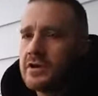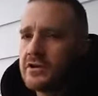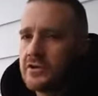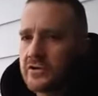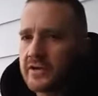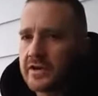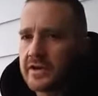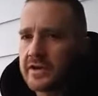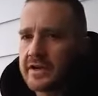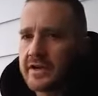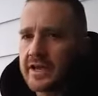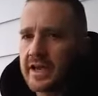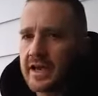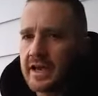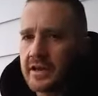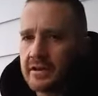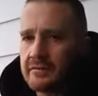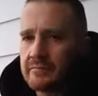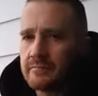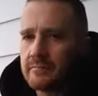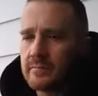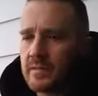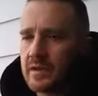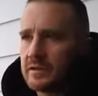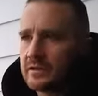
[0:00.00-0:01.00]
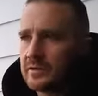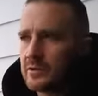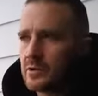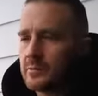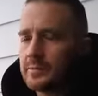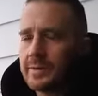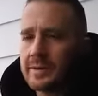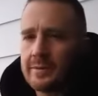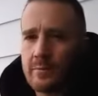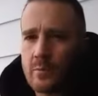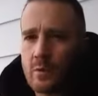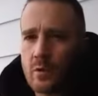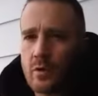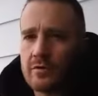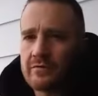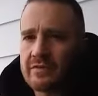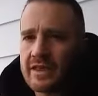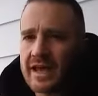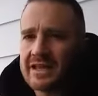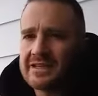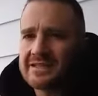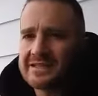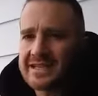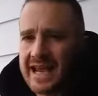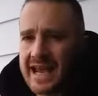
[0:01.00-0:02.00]
you're going to get a little bit more of
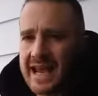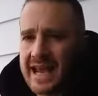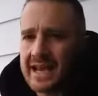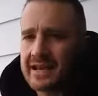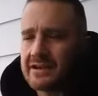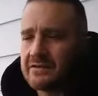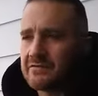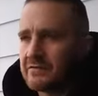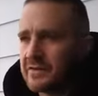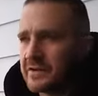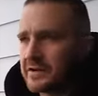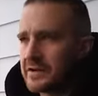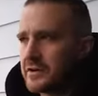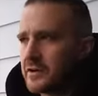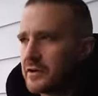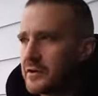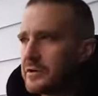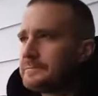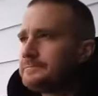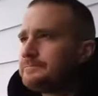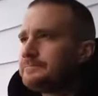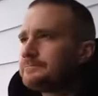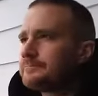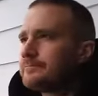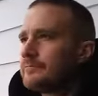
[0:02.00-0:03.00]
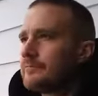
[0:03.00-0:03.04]
that tang and vinegar.